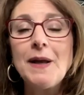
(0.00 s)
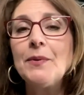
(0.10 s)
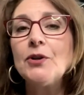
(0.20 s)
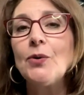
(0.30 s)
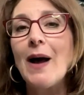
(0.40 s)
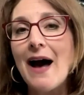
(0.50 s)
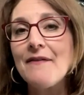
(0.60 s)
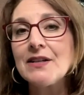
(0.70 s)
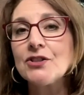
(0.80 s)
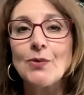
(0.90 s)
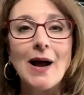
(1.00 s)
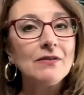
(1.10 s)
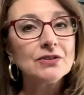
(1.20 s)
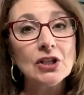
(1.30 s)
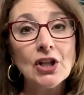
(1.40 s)
people who haven't
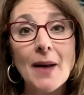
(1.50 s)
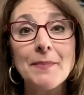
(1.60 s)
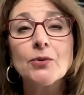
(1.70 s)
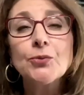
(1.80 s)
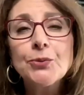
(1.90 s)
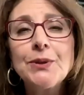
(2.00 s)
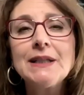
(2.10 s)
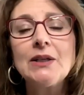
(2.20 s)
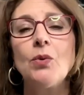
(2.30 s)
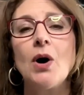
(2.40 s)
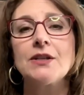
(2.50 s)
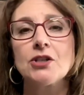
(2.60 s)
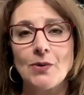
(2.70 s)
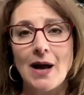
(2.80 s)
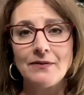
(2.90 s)
traveled a lot but really want
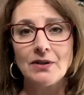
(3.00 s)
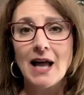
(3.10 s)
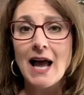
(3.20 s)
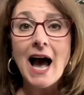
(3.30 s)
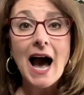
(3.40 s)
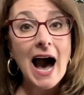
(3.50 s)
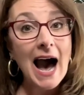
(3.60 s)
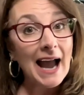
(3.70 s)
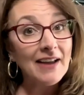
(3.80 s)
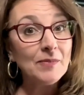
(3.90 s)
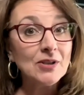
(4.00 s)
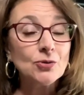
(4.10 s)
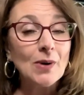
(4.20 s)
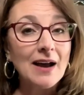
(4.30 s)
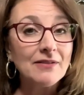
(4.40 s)
to travel. I've been
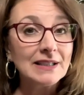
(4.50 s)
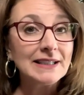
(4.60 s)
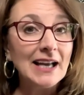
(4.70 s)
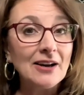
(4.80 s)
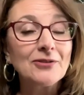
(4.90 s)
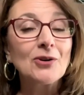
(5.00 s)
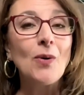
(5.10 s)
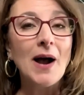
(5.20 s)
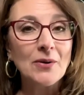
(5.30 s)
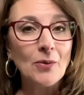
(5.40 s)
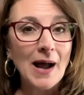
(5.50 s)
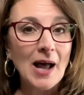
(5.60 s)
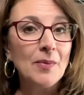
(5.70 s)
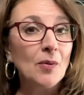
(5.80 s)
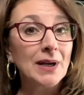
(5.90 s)
traveling now for quite a
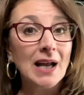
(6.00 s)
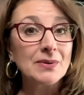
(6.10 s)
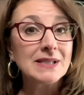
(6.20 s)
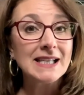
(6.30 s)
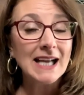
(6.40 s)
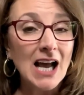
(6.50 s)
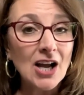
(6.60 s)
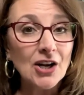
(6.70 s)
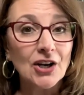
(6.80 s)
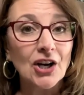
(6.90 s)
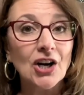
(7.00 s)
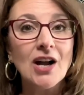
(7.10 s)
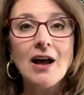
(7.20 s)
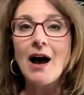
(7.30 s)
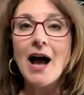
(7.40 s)
while, but when I was younger,
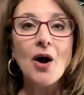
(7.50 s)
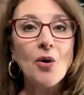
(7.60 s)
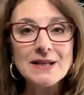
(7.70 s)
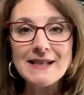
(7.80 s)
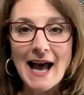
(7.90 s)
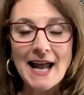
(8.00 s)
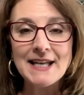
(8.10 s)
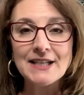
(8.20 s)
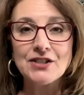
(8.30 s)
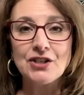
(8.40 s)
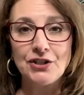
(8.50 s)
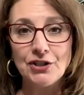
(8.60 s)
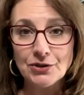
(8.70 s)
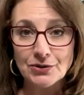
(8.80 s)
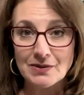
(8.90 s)
I always had an
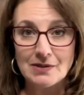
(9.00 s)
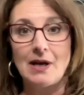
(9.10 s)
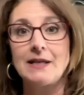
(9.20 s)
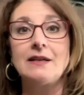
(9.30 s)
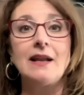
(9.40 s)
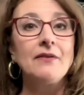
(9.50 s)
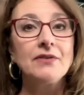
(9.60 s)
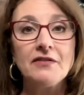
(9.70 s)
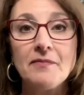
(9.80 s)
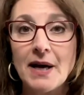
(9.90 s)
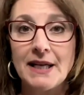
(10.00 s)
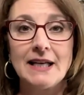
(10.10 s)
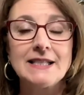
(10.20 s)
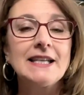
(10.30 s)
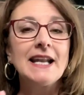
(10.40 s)
excuse. I didn't have enough
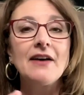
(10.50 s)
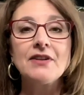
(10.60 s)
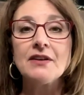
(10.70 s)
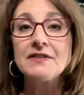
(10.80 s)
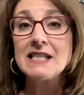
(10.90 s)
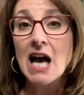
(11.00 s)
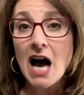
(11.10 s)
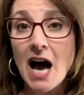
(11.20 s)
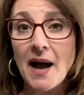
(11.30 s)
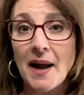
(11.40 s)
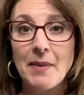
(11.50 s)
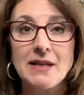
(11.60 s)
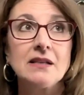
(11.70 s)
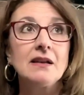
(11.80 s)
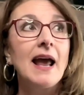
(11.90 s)
money, I didn't have enough time, I
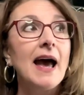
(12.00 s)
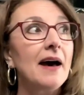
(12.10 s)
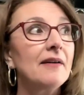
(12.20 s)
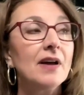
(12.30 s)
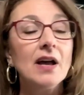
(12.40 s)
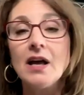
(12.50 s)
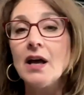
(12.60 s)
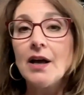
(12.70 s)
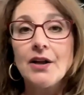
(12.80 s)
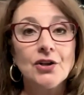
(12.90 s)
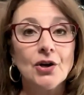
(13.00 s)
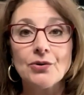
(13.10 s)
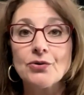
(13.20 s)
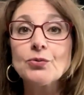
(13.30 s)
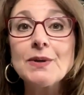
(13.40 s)
didn't have, you know, the